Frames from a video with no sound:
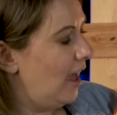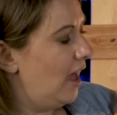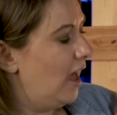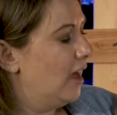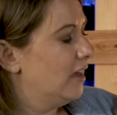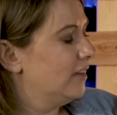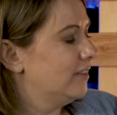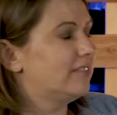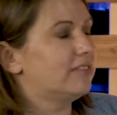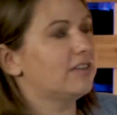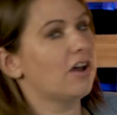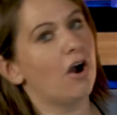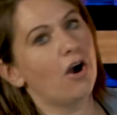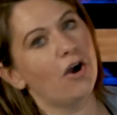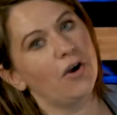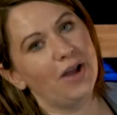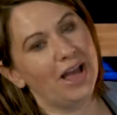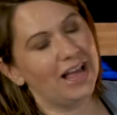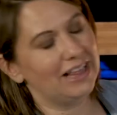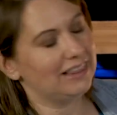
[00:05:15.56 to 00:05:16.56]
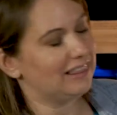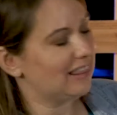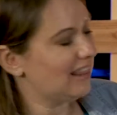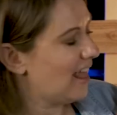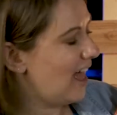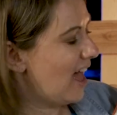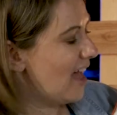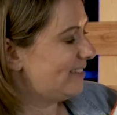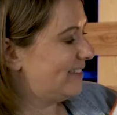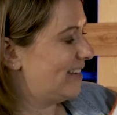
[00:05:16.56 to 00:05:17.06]
So, at
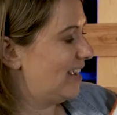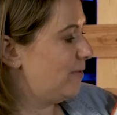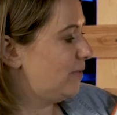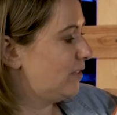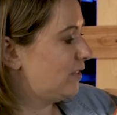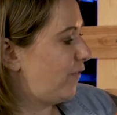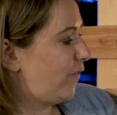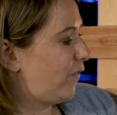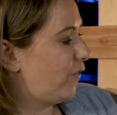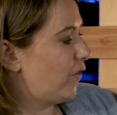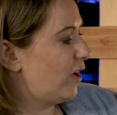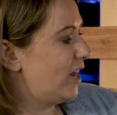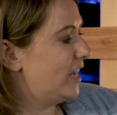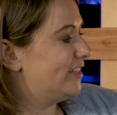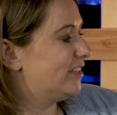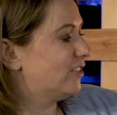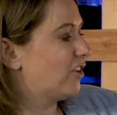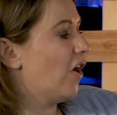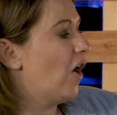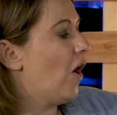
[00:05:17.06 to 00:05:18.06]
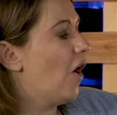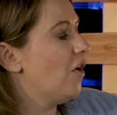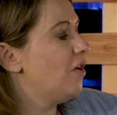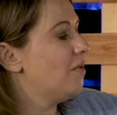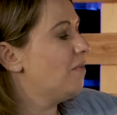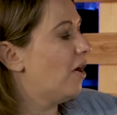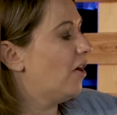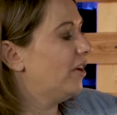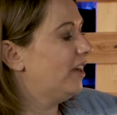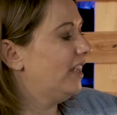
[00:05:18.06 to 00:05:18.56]
last he was free to go
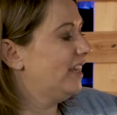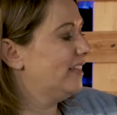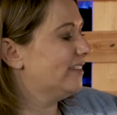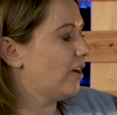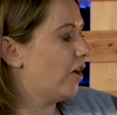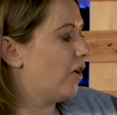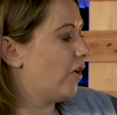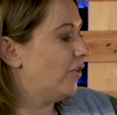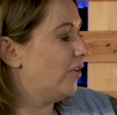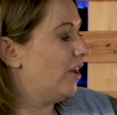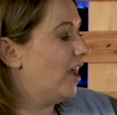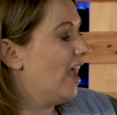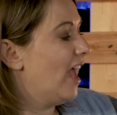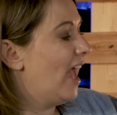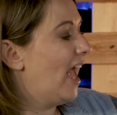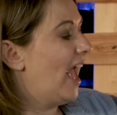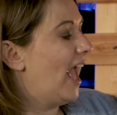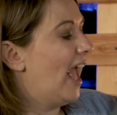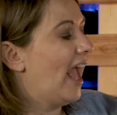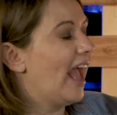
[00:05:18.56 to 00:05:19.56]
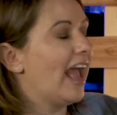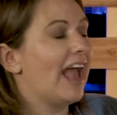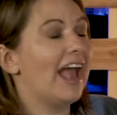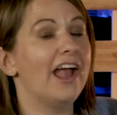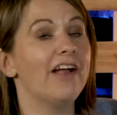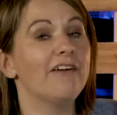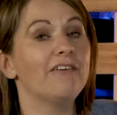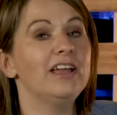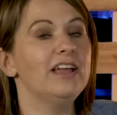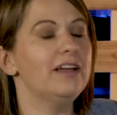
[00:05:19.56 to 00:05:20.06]
home on his own,
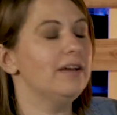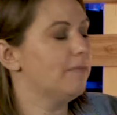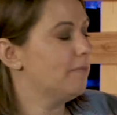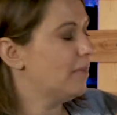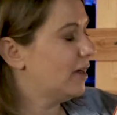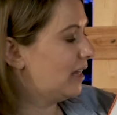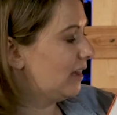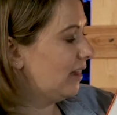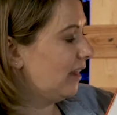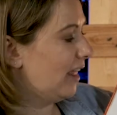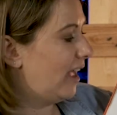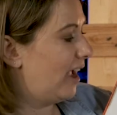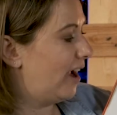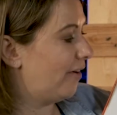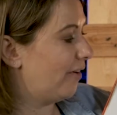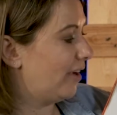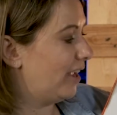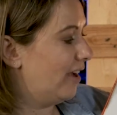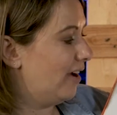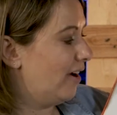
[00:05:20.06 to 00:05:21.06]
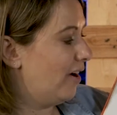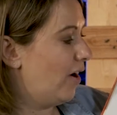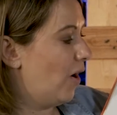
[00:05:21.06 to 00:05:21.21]
Harry Mcclary,